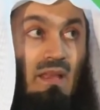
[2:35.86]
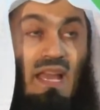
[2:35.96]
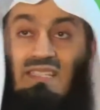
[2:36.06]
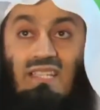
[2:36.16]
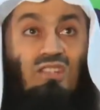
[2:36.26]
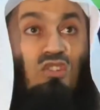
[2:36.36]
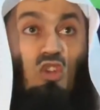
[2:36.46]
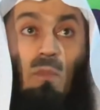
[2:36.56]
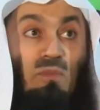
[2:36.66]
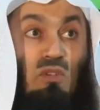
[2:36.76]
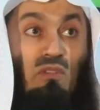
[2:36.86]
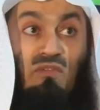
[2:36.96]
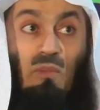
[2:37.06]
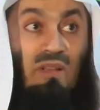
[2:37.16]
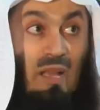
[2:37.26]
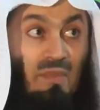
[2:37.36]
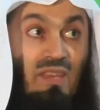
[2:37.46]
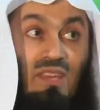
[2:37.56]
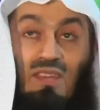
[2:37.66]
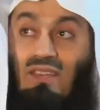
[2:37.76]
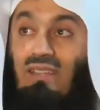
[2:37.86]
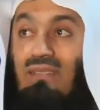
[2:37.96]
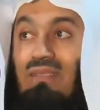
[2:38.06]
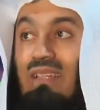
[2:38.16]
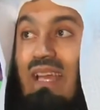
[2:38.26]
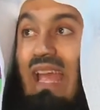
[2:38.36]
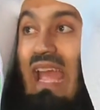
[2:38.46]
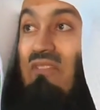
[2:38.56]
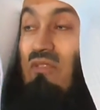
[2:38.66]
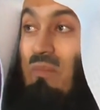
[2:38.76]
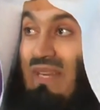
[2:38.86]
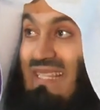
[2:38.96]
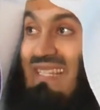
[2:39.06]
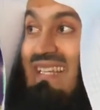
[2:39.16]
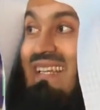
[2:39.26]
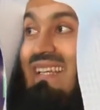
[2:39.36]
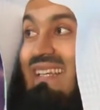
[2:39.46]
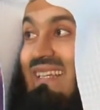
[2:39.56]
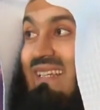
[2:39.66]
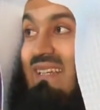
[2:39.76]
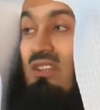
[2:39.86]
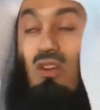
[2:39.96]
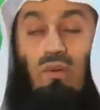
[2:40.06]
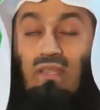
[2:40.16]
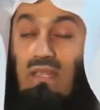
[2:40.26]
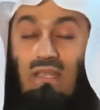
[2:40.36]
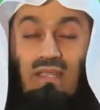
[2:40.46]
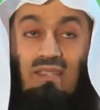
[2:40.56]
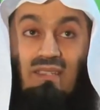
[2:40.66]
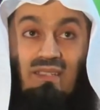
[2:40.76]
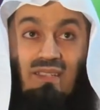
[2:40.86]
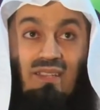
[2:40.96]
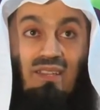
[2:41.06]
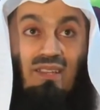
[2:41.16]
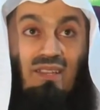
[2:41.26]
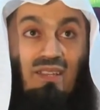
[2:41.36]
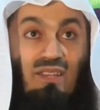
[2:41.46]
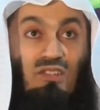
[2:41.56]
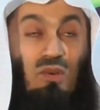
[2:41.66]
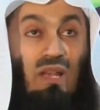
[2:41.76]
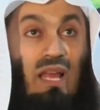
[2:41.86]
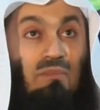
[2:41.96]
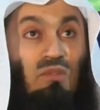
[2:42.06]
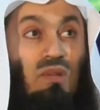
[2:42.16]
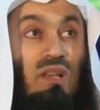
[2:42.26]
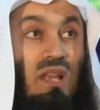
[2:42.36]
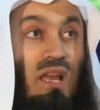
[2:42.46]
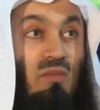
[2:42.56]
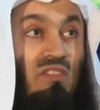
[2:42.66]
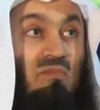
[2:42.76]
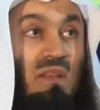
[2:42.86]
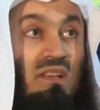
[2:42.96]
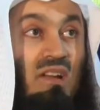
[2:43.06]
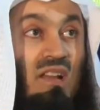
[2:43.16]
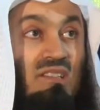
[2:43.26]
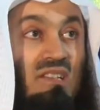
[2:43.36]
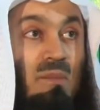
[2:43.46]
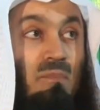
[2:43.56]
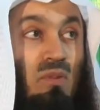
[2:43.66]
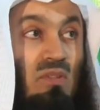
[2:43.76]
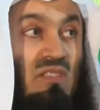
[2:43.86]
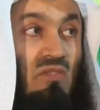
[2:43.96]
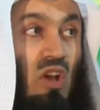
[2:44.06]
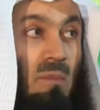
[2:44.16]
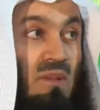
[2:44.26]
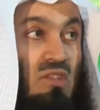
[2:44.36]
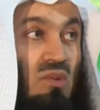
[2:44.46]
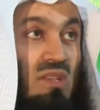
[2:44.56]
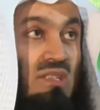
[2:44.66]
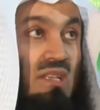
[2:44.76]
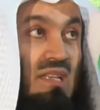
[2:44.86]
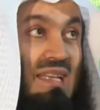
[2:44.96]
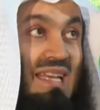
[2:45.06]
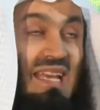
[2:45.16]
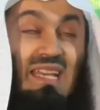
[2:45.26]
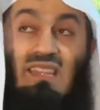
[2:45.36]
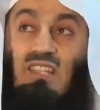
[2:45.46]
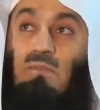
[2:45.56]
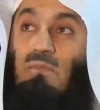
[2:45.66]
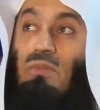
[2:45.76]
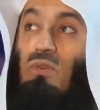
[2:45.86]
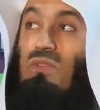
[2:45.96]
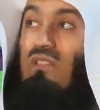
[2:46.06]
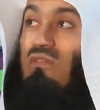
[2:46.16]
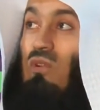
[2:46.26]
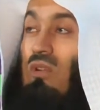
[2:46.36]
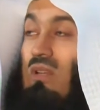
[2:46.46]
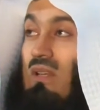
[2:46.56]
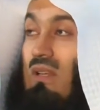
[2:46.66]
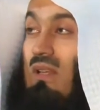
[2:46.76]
has it stopped you from coming here and from listening? No, it didn't. So alhamdulillah, we've been granted a beautiful opportunity in this beautiful